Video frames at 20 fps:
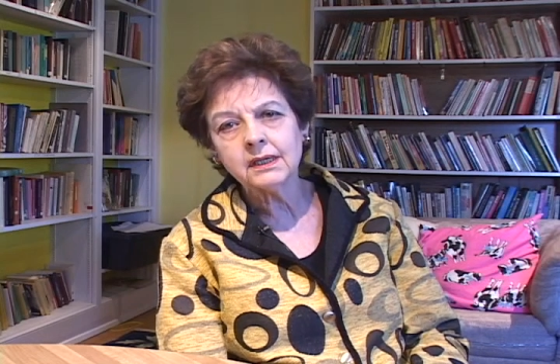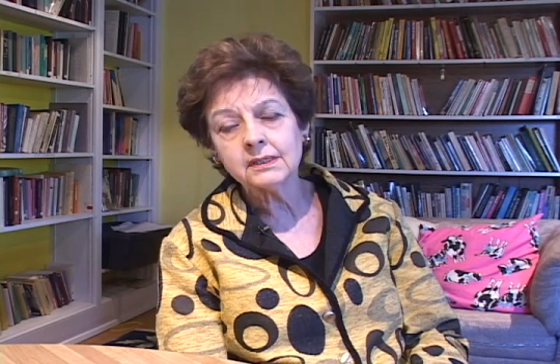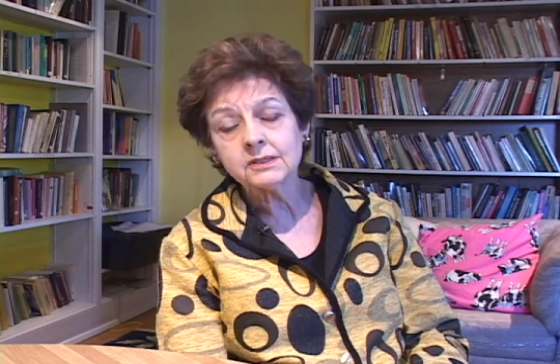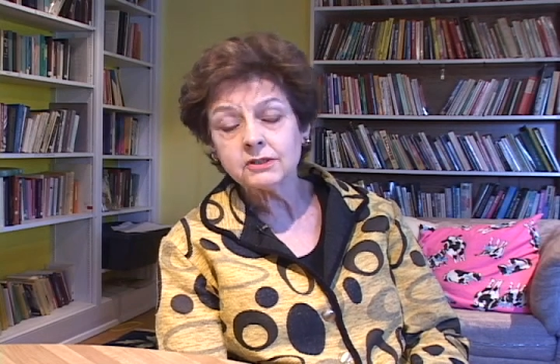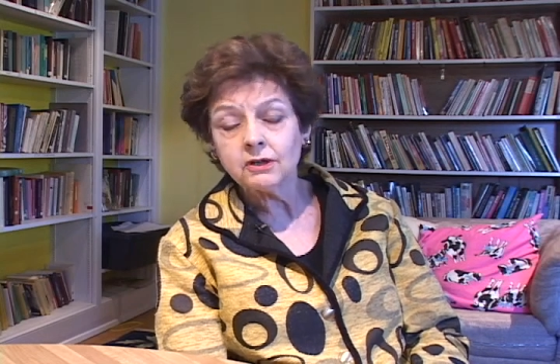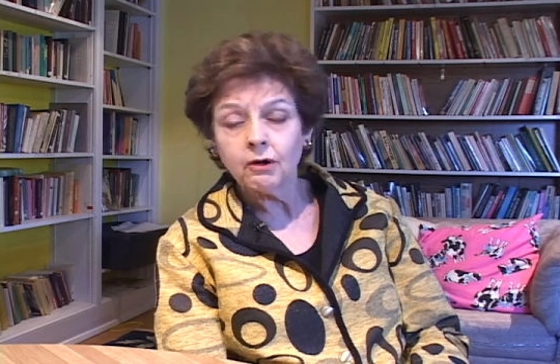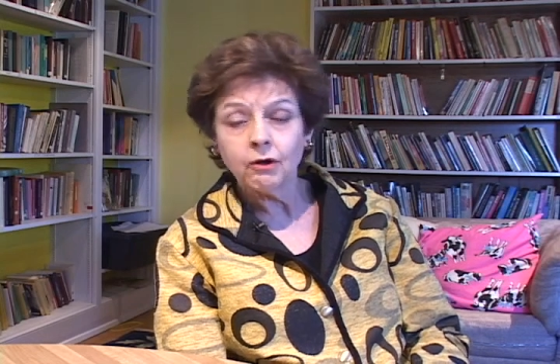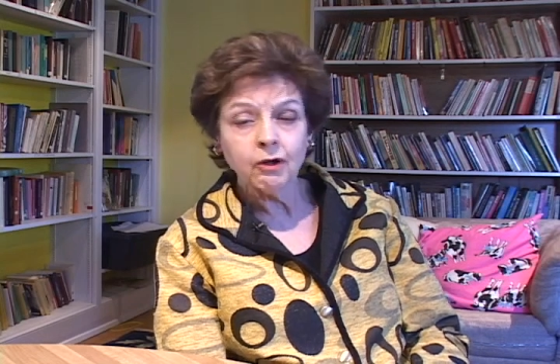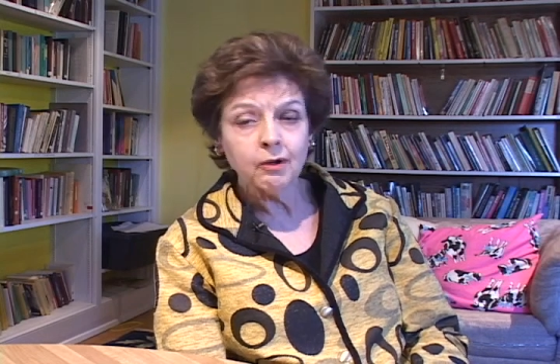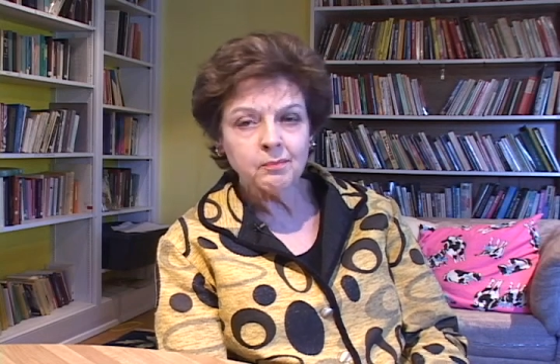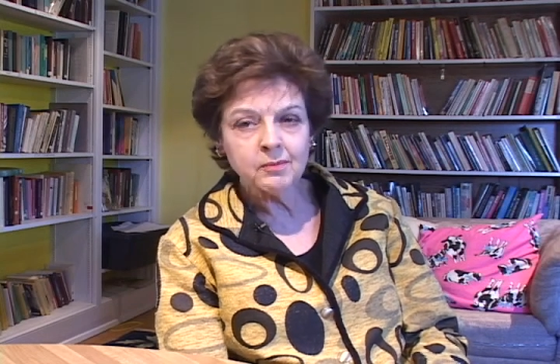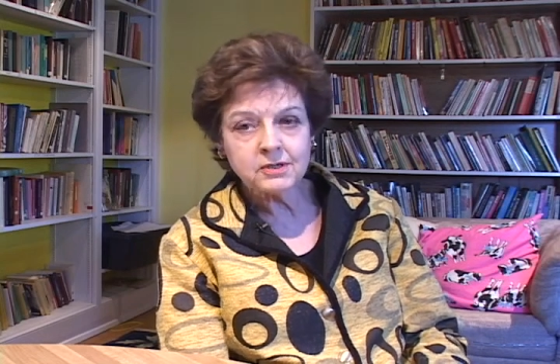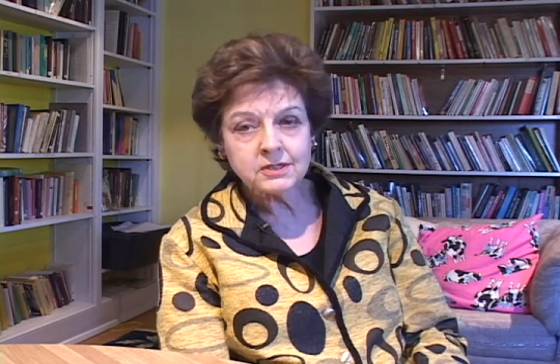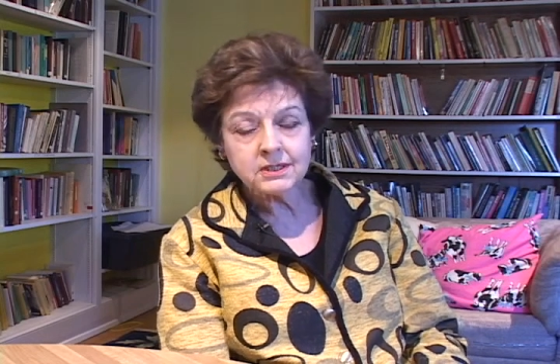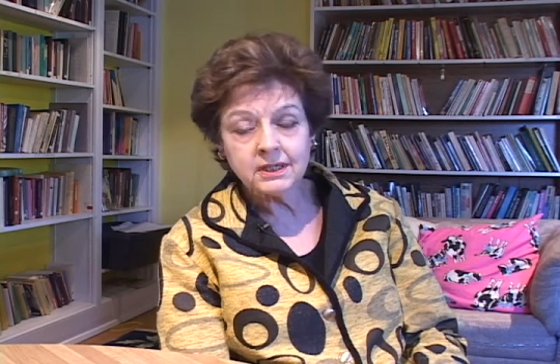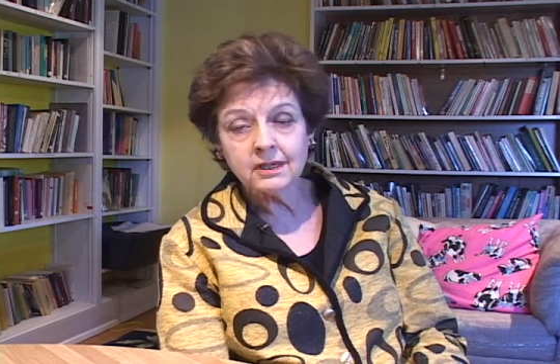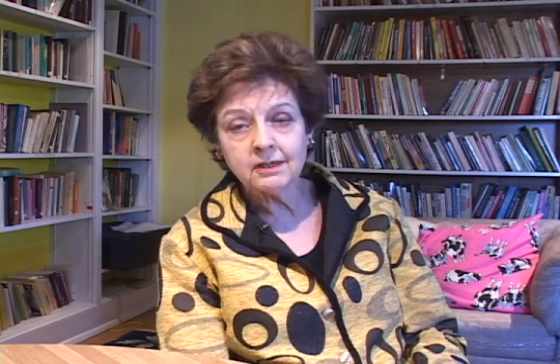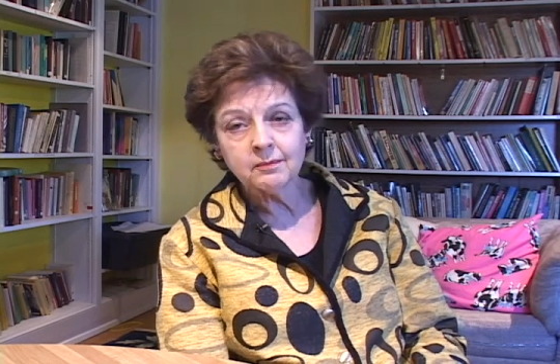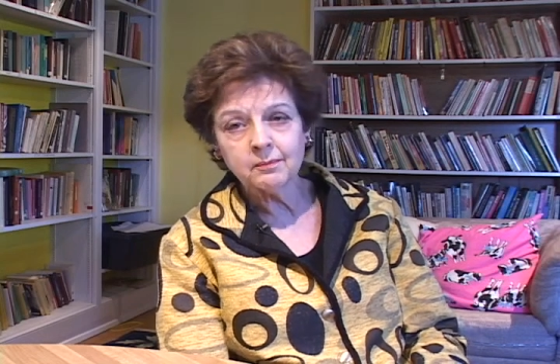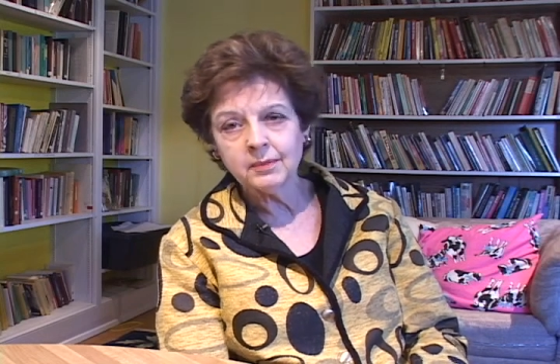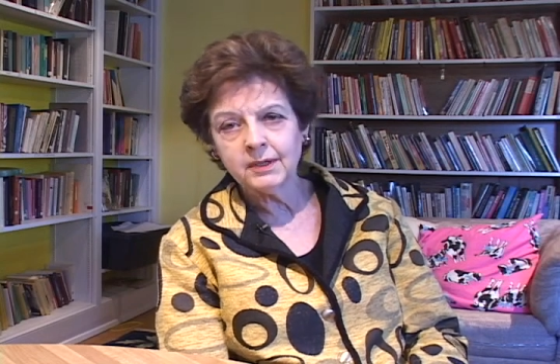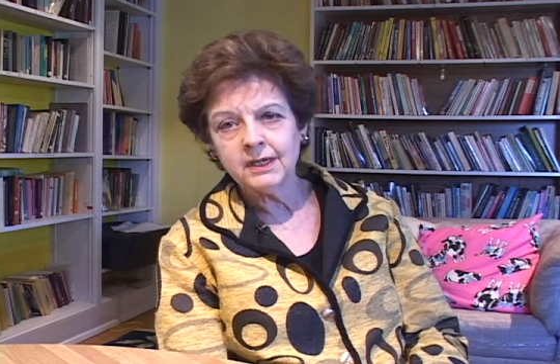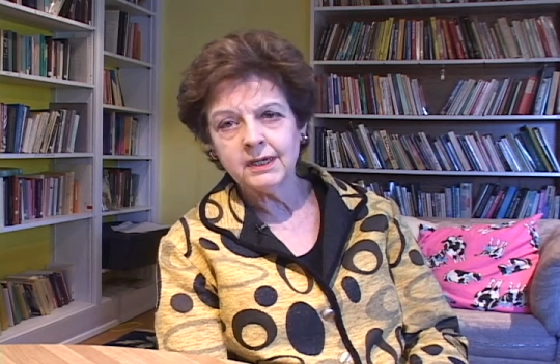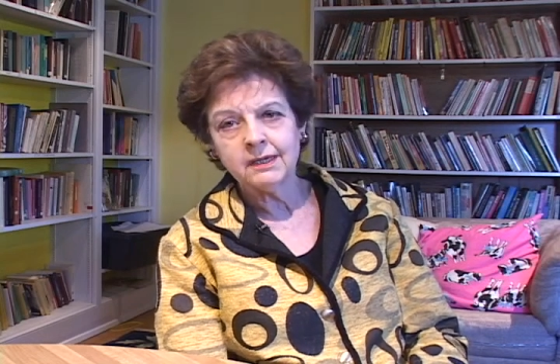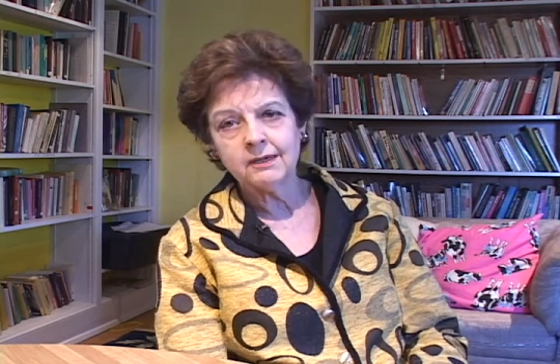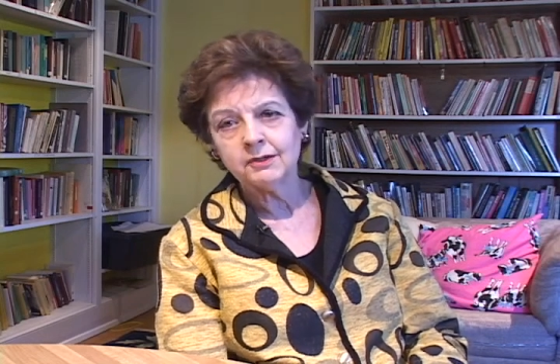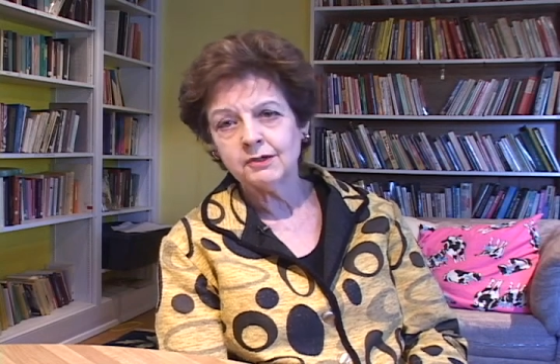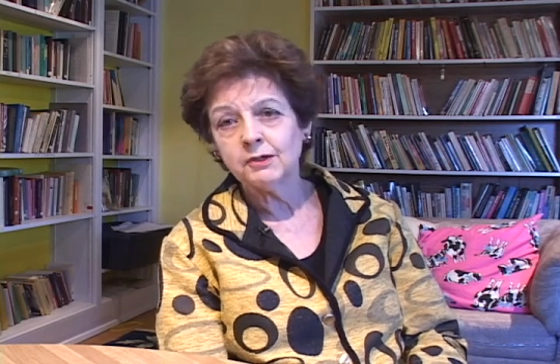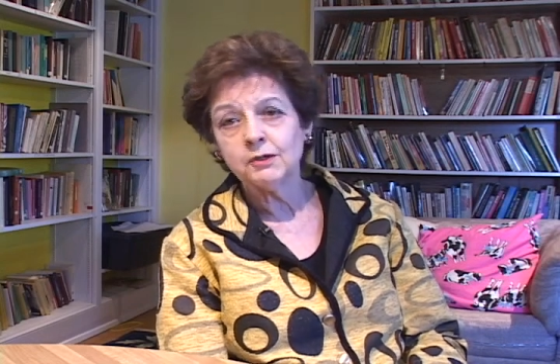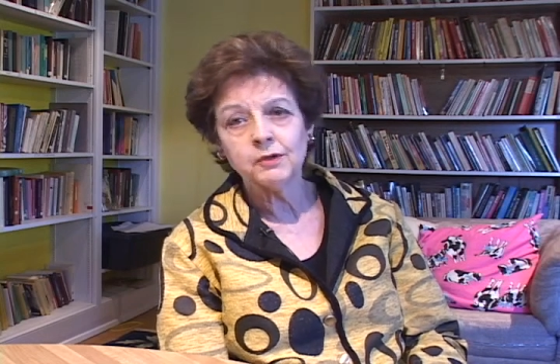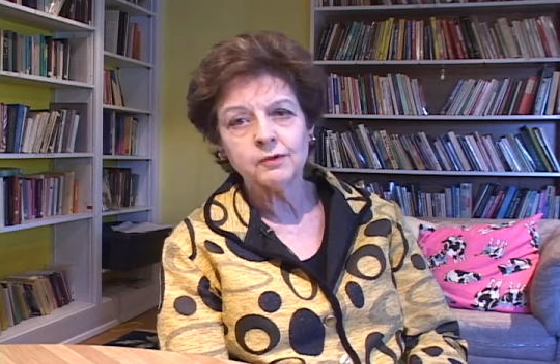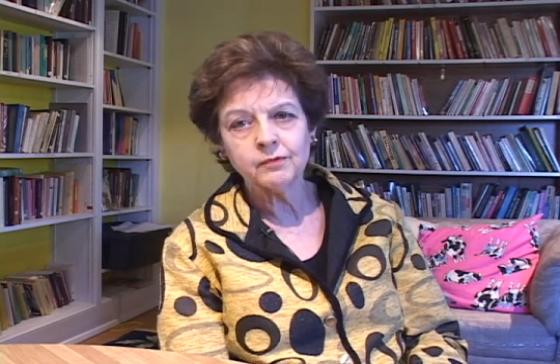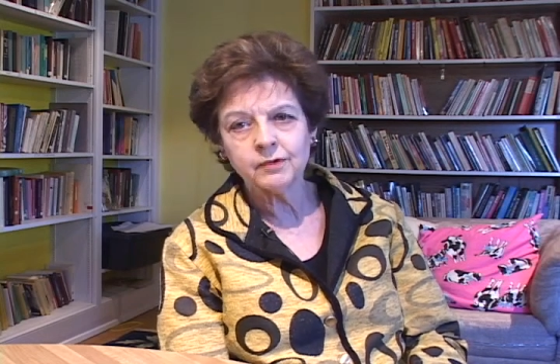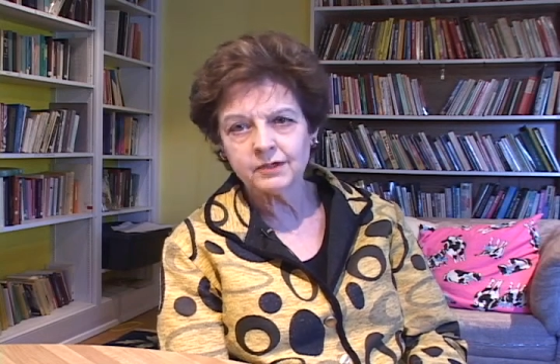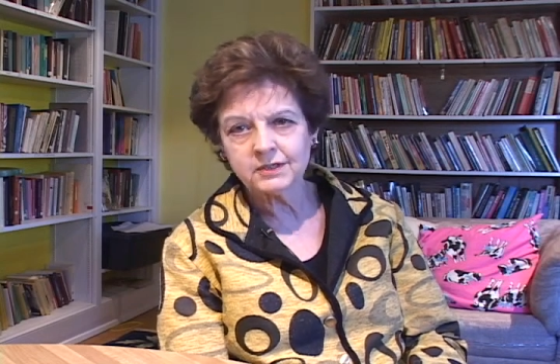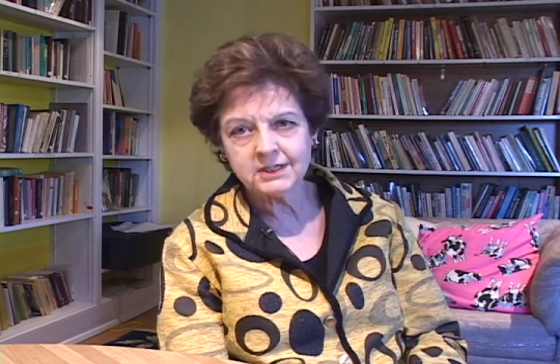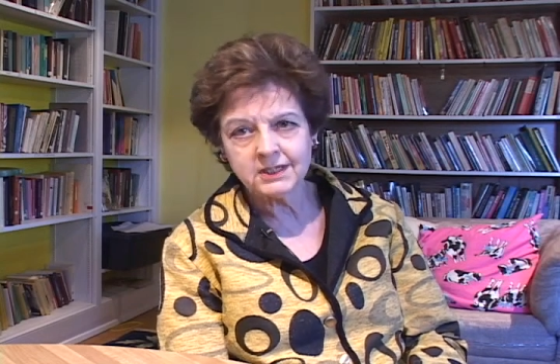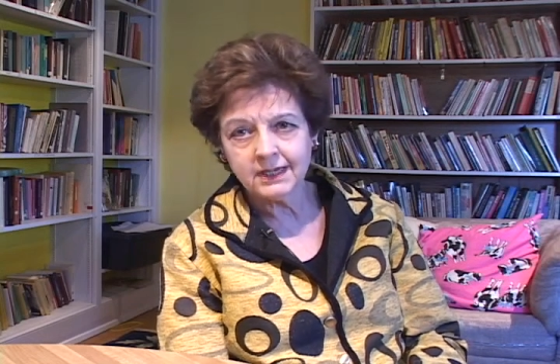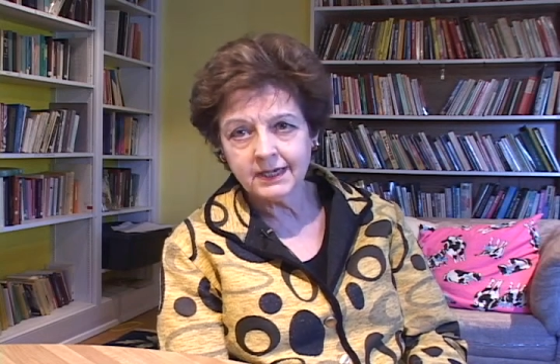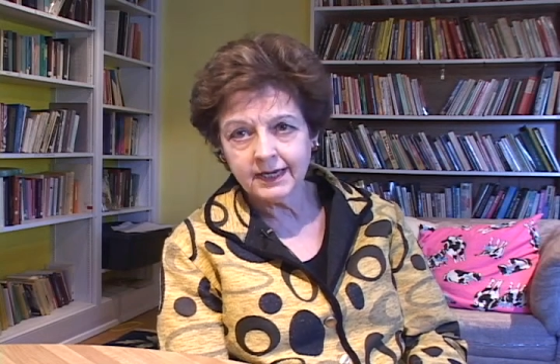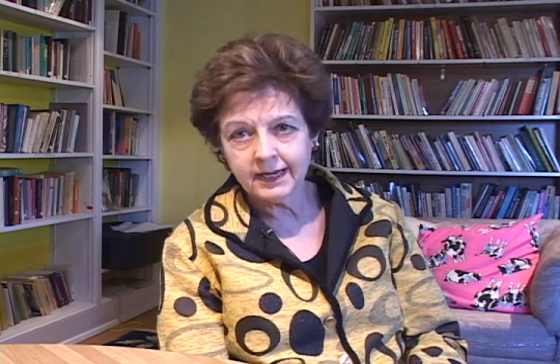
It's almost like being on a university